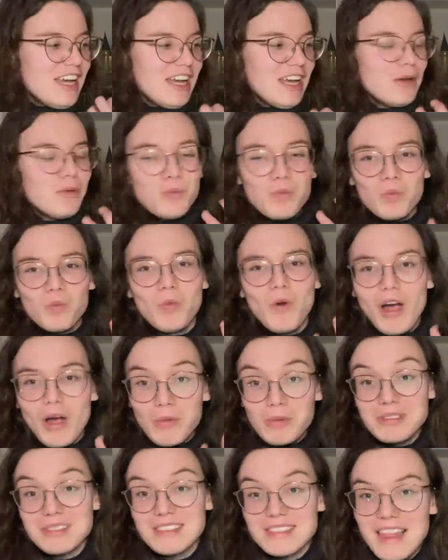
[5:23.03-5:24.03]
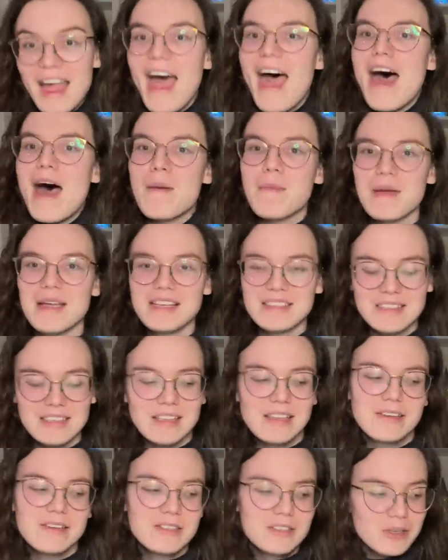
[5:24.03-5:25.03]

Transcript: it, I was there basically,